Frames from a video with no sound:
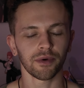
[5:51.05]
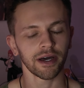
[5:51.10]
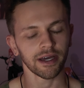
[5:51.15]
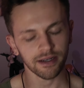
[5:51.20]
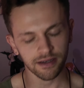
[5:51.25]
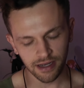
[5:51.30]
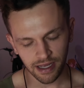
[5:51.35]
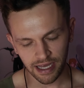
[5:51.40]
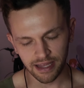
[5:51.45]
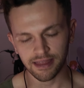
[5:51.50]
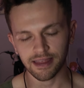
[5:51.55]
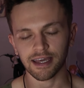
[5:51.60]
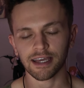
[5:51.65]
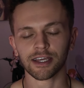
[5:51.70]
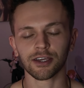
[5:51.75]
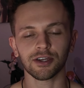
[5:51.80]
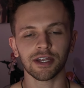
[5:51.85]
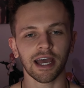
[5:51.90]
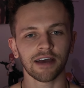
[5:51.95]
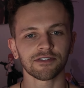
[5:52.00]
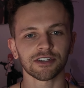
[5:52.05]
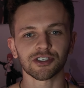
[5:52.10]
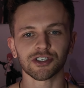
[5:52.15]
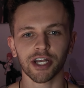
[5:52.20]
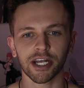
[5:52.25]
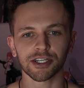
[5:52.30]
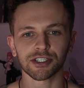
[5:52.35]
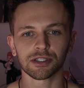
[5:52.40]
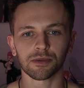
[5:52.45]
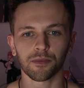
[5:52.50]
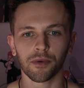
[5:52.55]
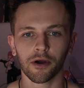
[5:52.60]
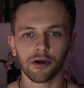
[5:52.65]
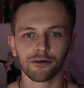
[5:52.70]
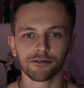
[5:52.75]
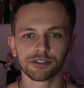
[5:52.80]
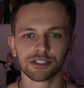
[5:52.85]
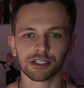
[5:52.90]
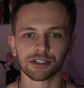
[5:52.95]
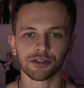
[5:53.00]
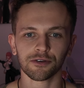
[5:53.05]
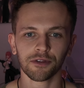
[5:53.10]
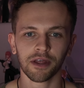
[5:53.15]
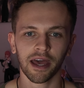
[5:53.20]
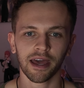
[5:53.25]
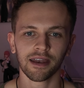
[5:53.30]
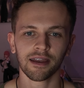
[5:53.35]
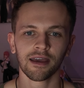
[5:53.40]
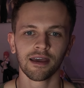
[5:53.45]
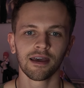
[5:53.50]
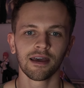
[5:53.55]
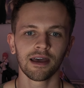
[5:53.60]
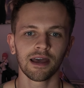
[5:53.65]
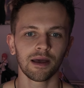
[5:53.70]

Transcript: but I think you'd have to change the pose to do that,